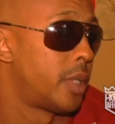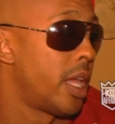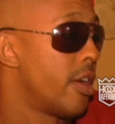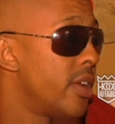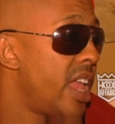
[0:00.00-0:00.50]

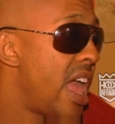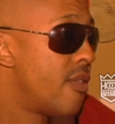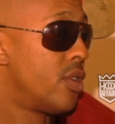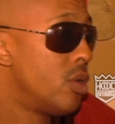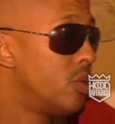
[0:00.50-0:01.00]
the Erie
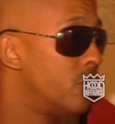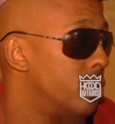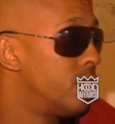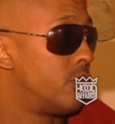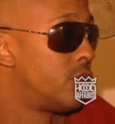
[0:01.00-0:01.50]
Avenue
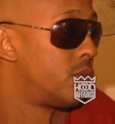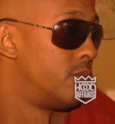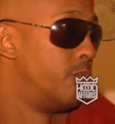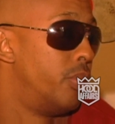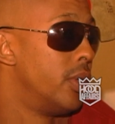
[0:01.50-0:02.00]

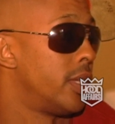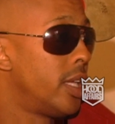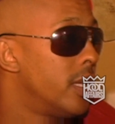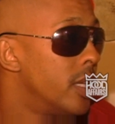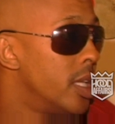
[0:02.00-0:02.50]

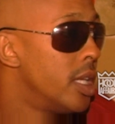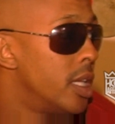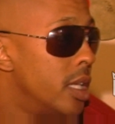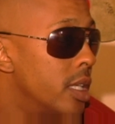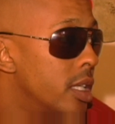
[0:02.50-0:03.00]
Bully.
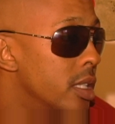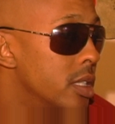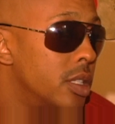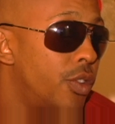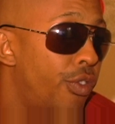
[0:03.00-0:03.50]

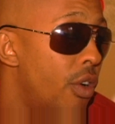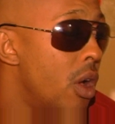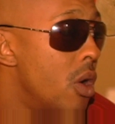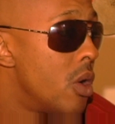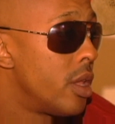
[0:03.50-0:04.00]
Because it's
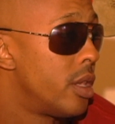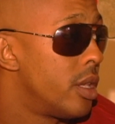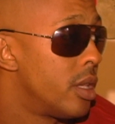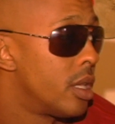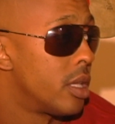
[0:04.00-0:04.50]
fraud.
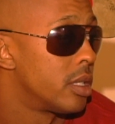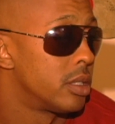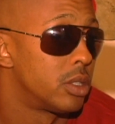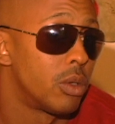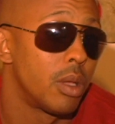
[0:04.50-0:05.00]

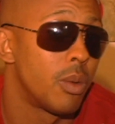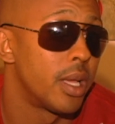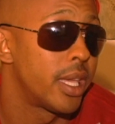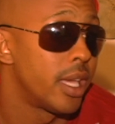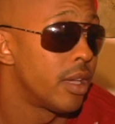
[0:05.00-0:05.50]
only
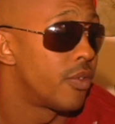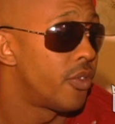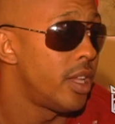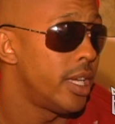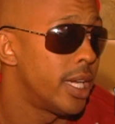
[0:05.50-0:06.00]
one king of
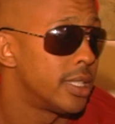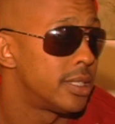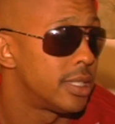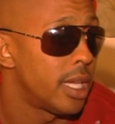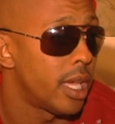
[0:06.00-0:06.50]
Philly that's
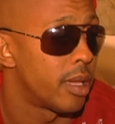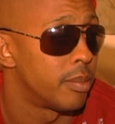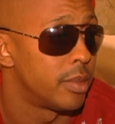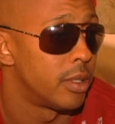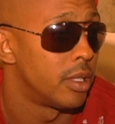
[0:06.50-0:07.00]
stand.
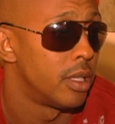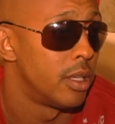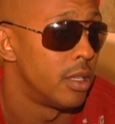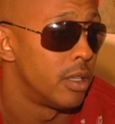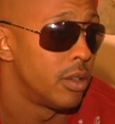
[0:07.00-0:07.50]

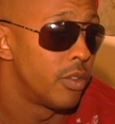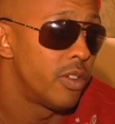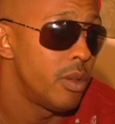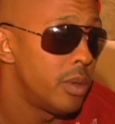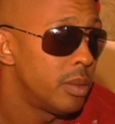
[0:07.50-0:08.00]
You
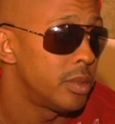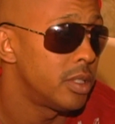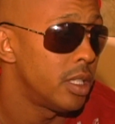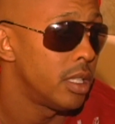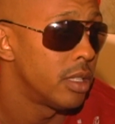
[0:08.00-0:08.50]
feel what I'm
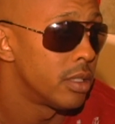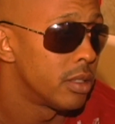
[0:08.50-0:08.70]
saying?